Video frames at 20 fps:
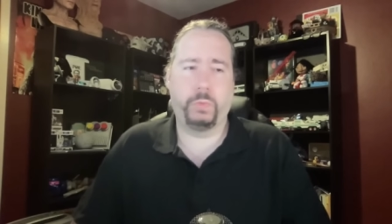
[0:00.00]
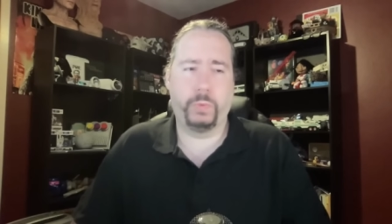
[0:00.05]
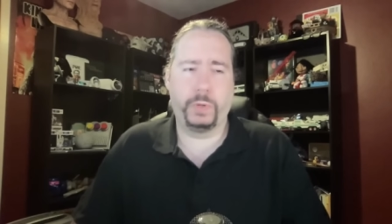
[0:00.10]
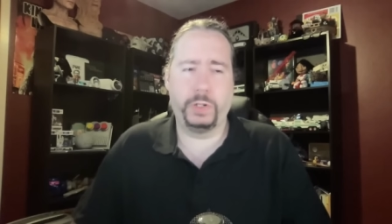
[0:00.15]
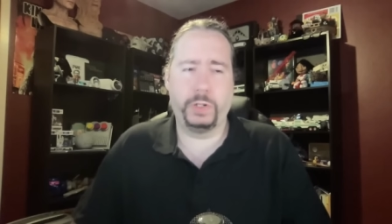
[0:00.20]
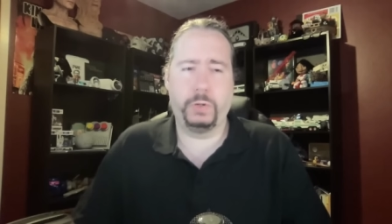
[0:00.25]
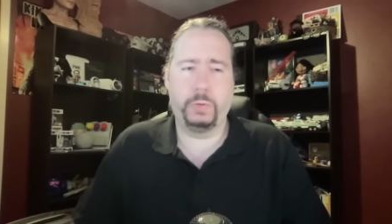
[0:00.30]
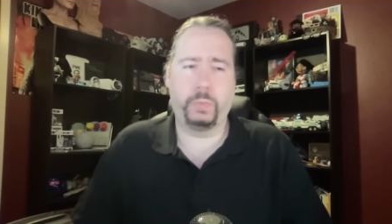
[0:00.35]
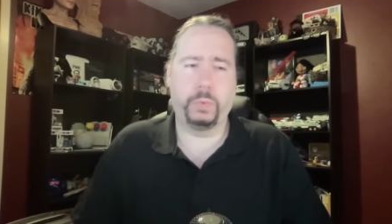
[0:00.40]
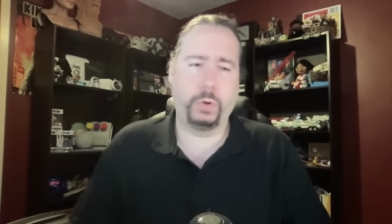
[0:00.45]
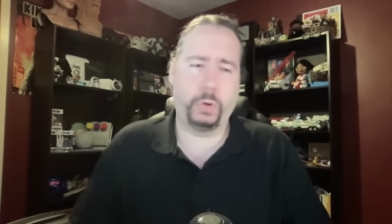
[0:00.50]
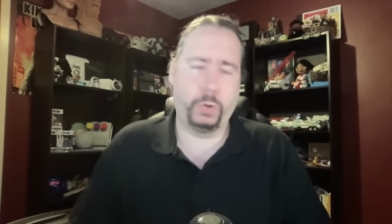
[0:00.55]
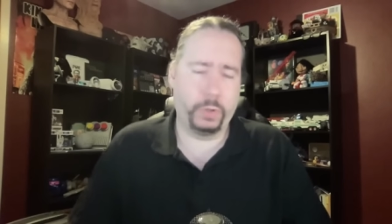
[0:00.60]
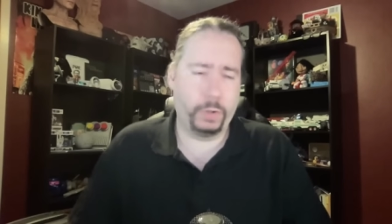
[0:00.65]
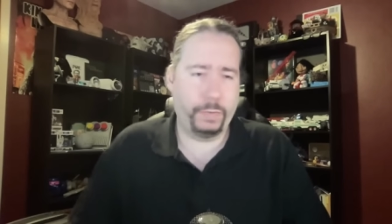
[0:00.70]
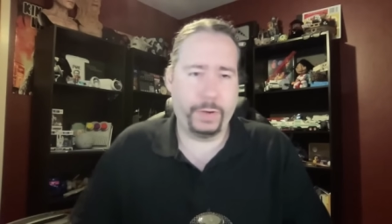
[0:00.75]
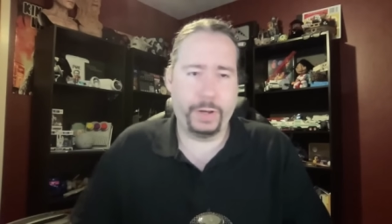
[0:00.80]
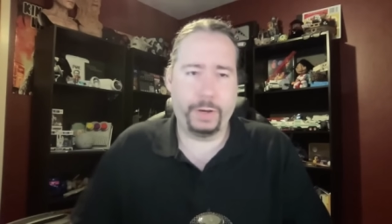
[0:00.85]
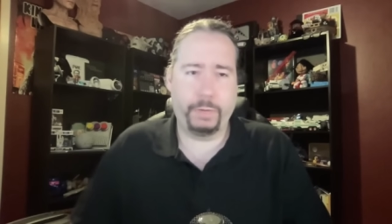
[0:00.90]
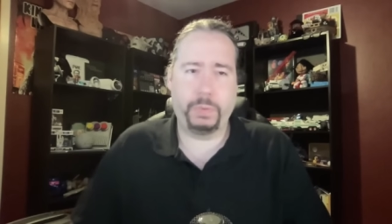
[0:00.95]
real
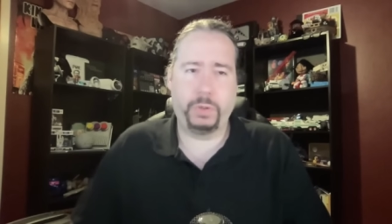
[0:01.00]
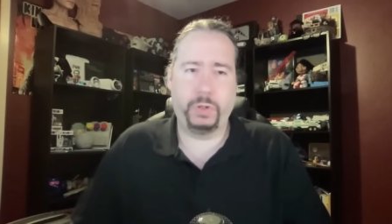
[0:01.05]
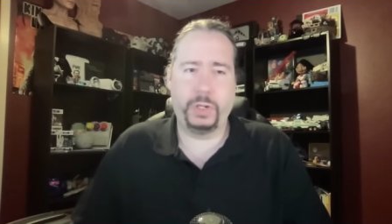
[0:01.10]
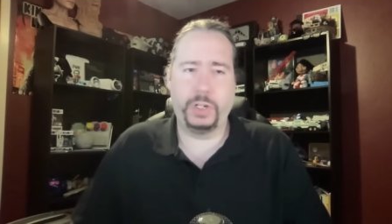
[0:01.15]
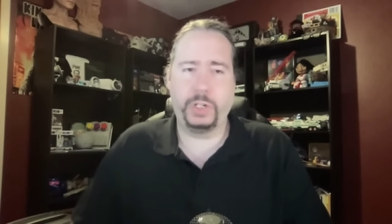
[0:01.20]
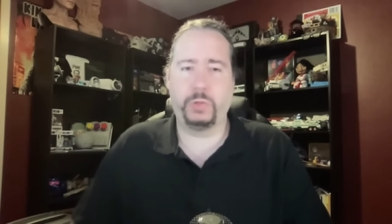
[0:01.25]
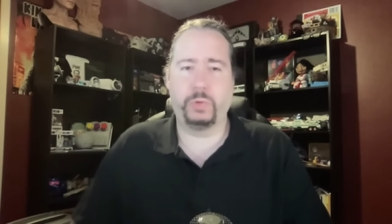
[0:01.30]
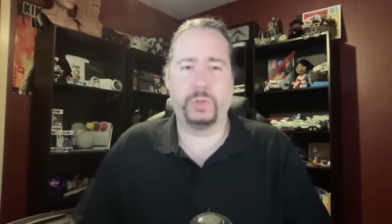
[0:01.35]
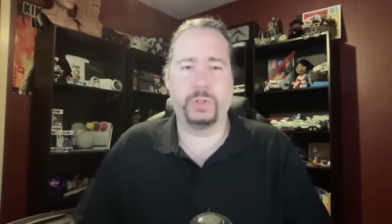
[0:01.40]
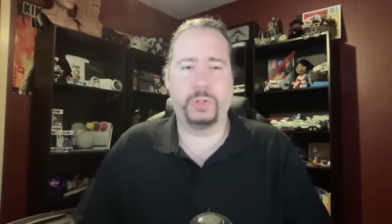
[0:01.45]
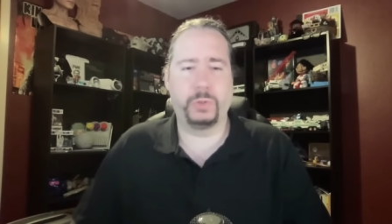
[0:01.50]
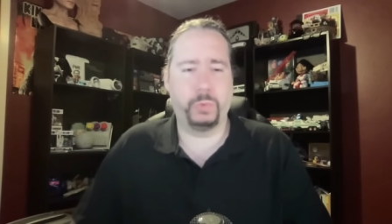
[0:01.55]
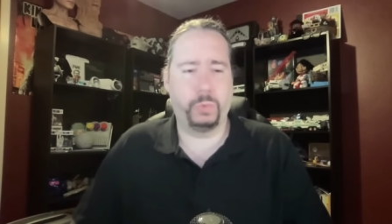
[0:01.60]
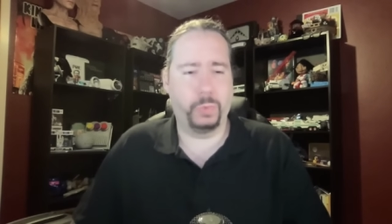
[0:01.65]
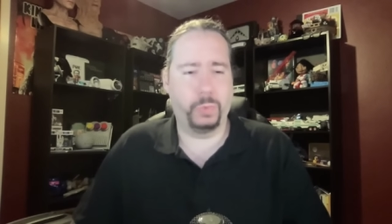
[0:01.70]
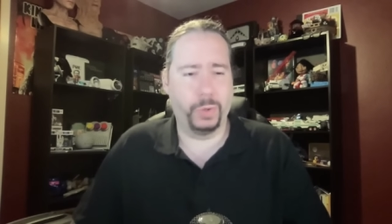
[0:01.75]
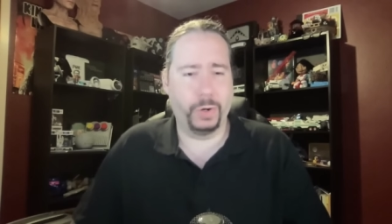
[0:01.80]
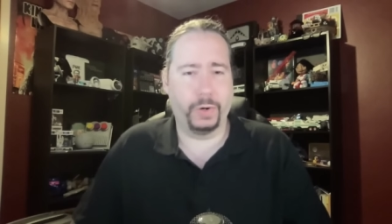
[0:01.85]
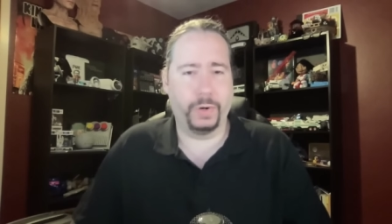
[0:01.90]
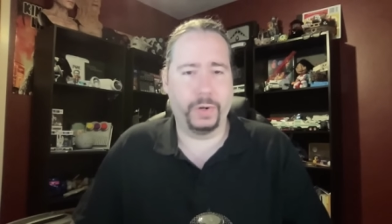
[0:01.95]
world of how plagiarists
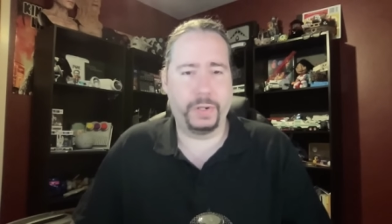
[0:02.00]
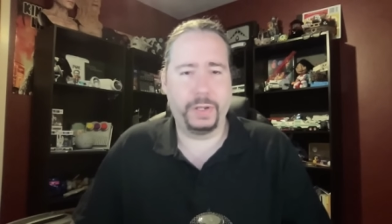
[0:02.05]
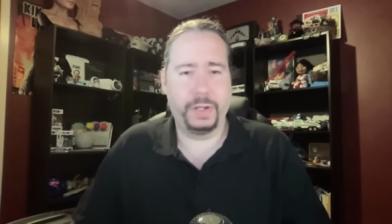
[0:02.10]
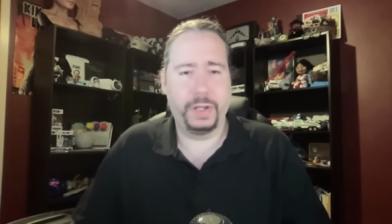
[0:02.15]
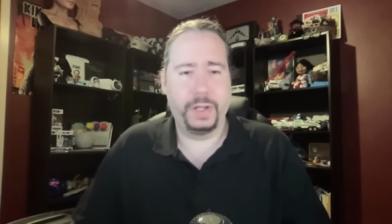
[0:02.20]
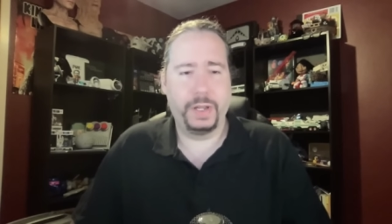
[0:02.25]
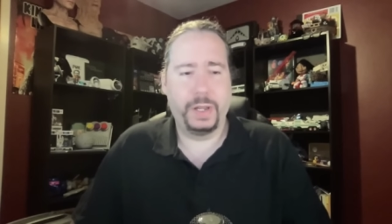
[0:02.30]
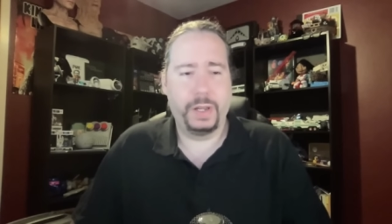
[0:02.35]
work